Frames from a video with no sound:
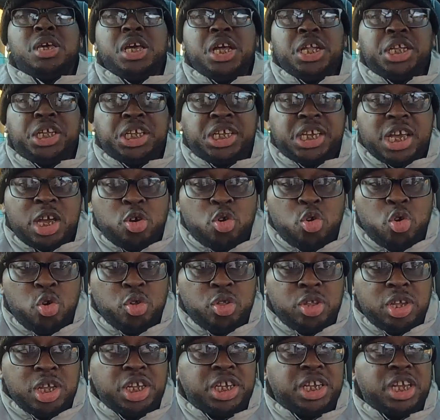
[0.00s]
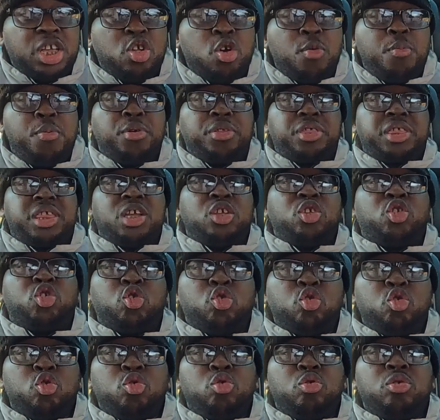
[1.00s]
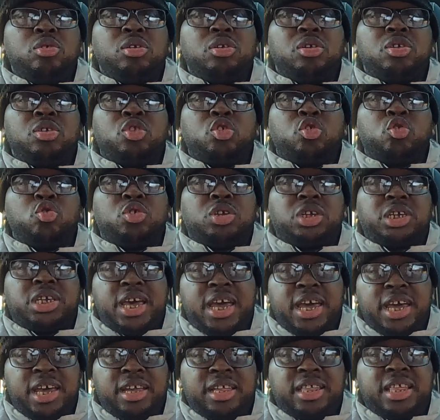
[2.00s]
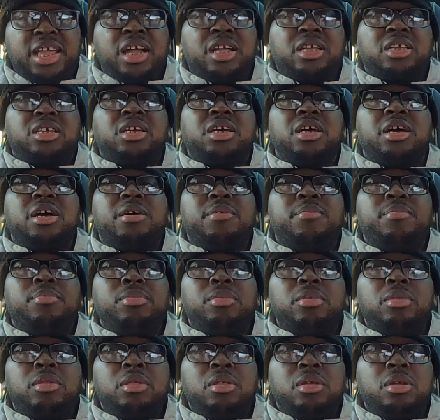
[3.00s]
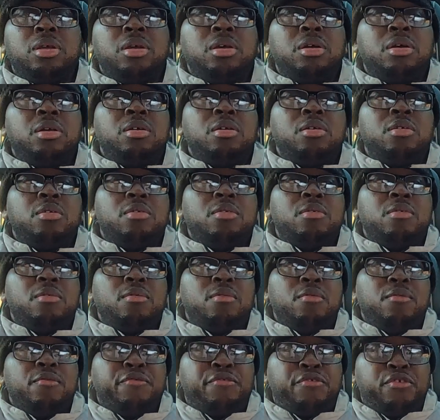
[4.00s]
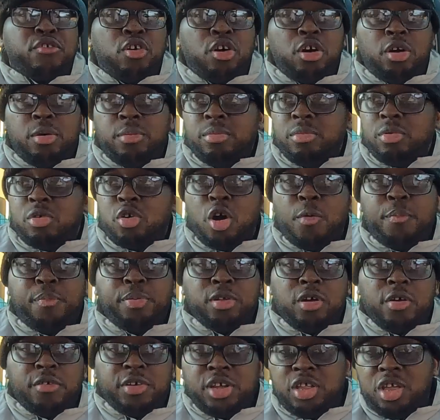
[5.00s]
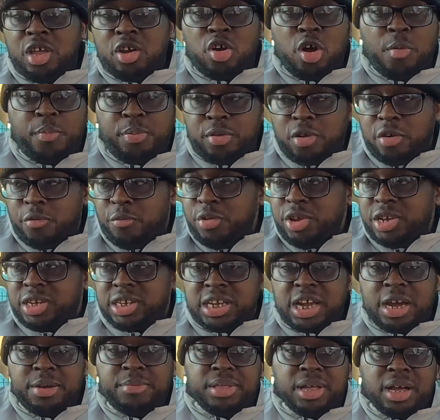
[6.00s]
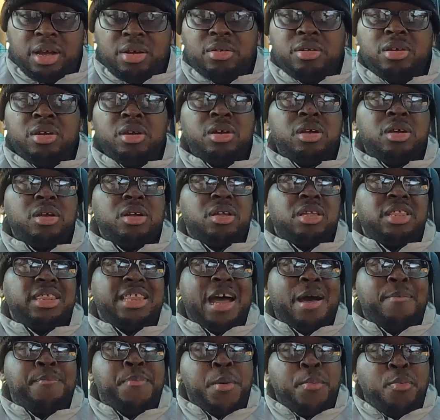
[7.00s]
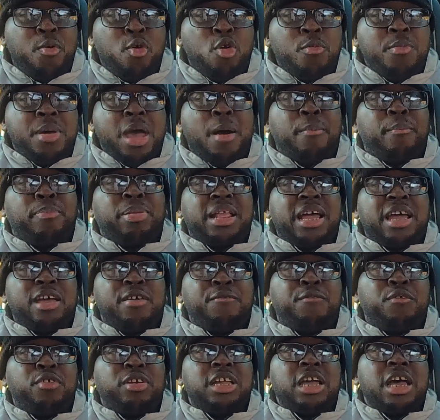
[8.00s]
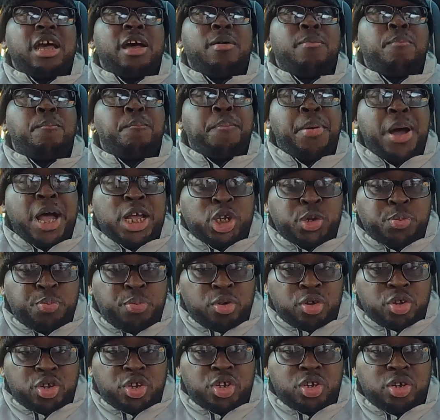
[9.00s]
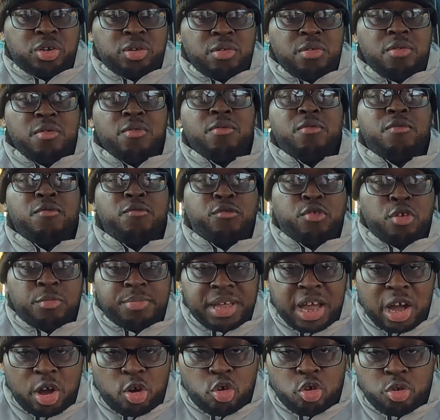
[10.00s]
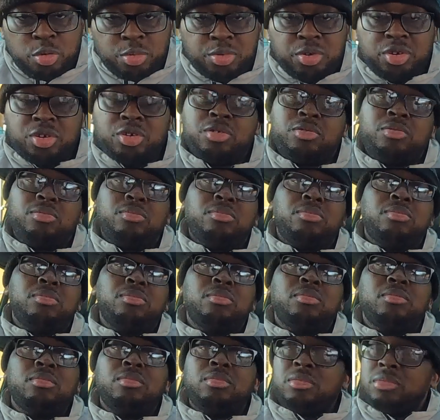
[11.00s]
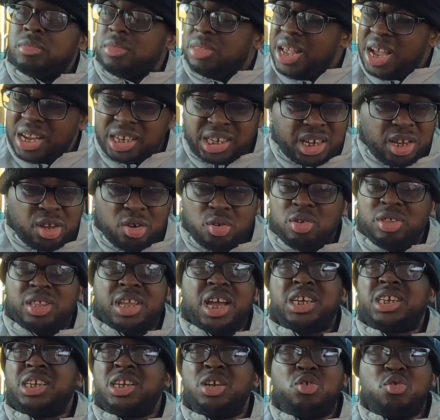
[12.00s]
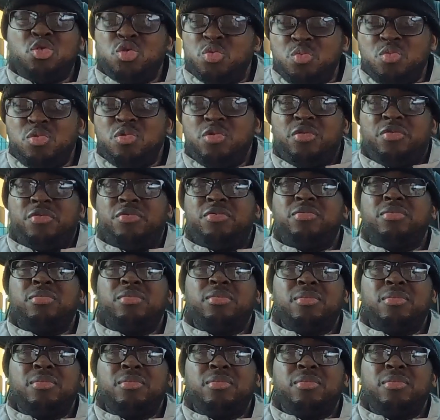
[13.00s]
It is a good, it's a noble thing to to say that um, from couple of in a couple of weeks' time now, that people will be applying for their passports from their homes. That's a that's a good move.